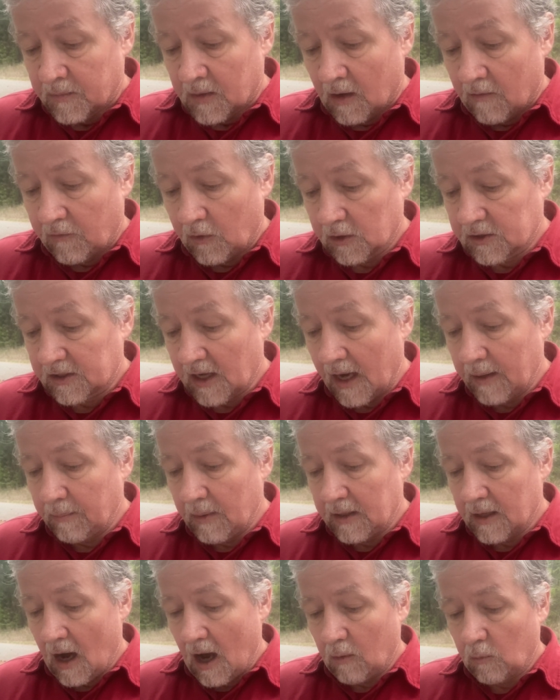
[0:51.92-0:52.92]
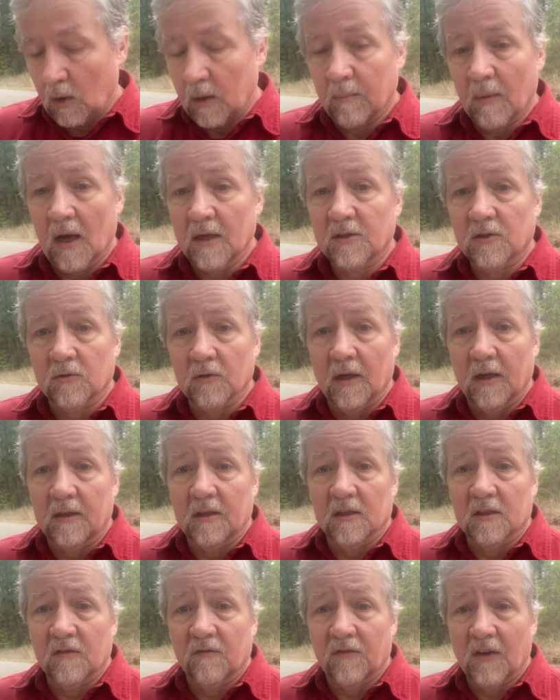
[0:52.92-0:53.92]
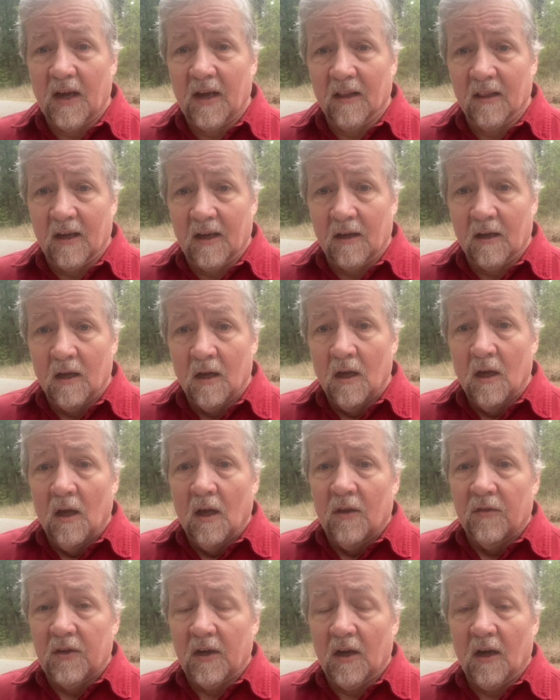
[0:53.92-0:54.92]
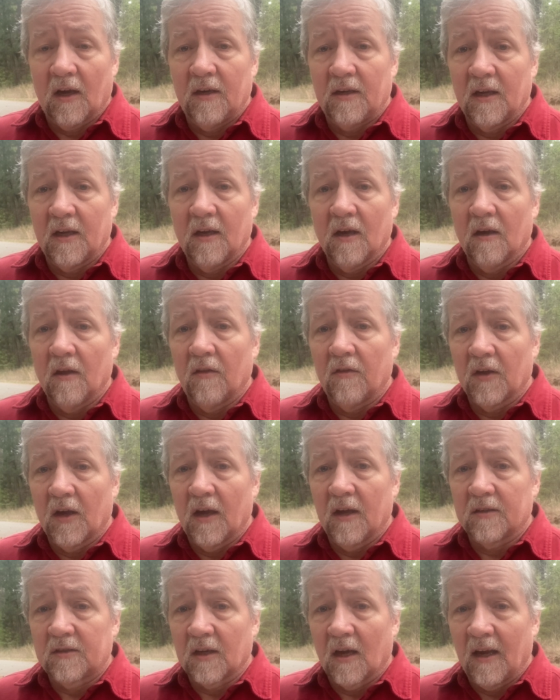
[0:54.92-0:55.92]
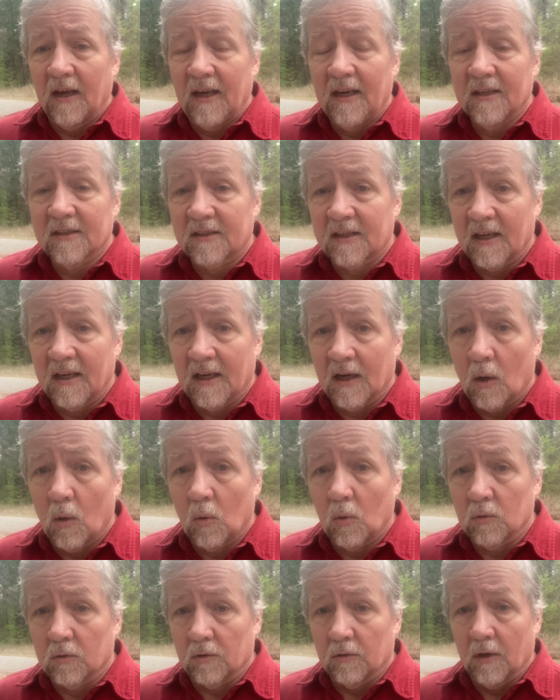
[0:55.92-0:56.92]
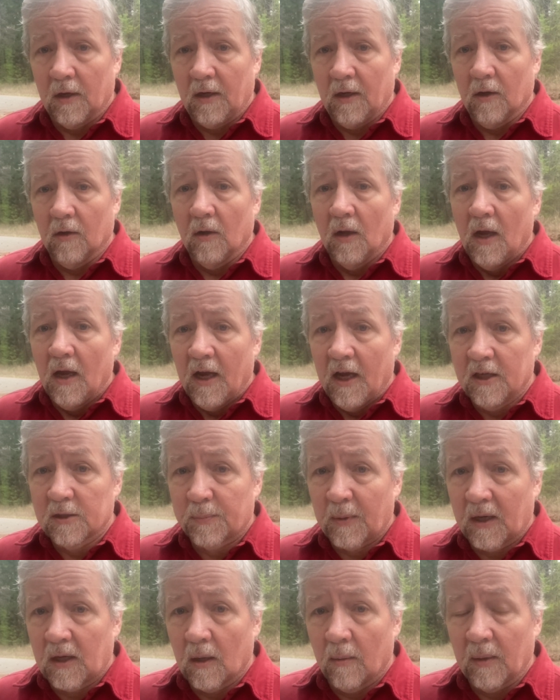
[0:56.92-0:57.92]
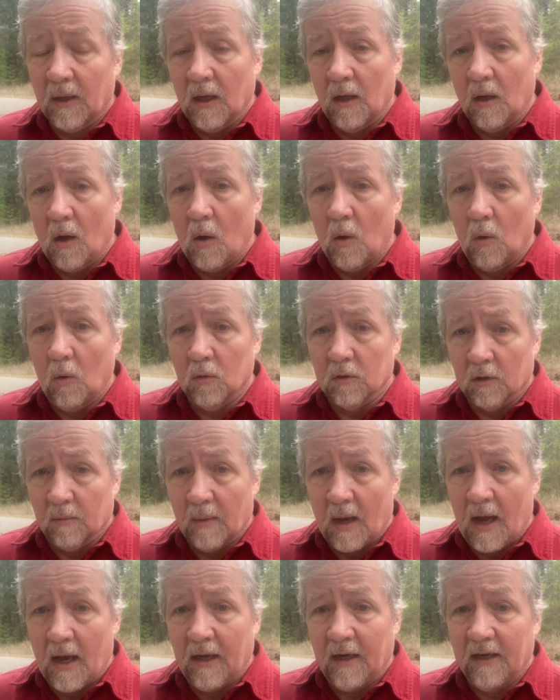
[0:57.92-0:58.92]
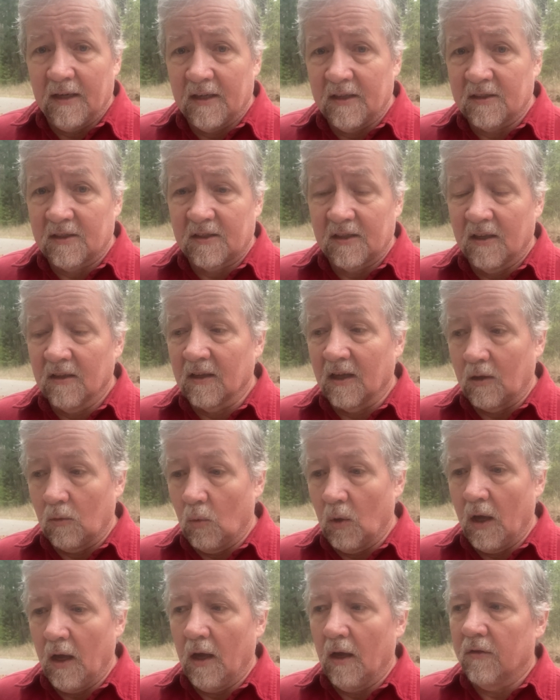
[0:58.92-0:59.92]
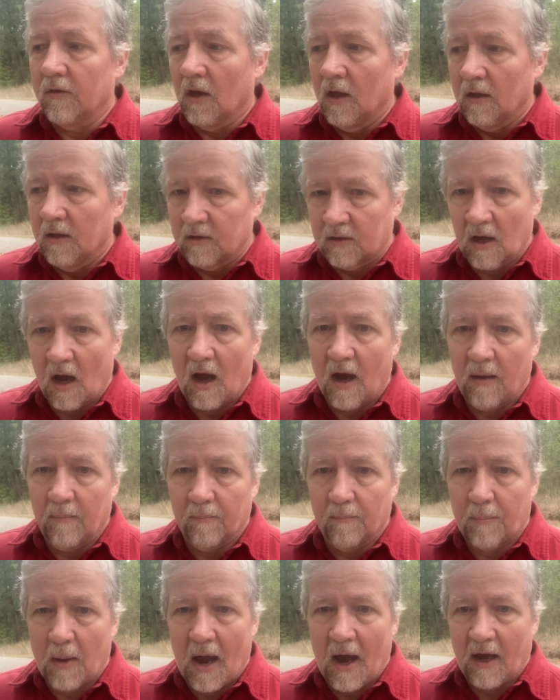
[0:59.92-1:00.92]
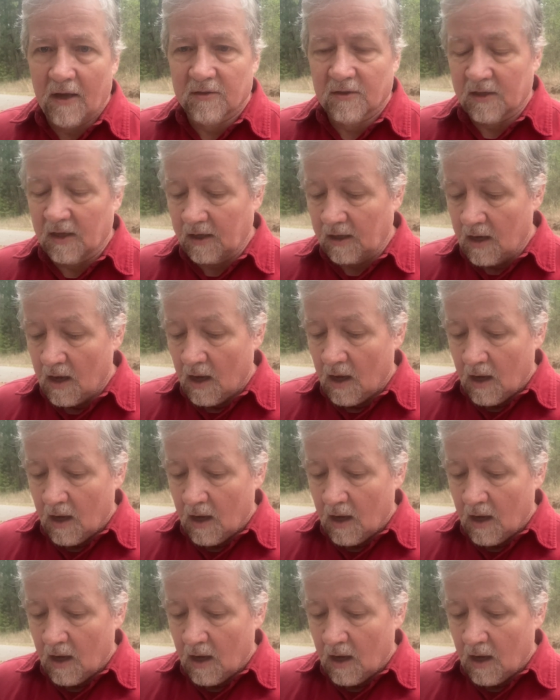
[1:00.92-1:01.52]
Forsake me not when my strength is failing. The idea that he is getting older here. He's becoming an older man, and he's dealing with time passing.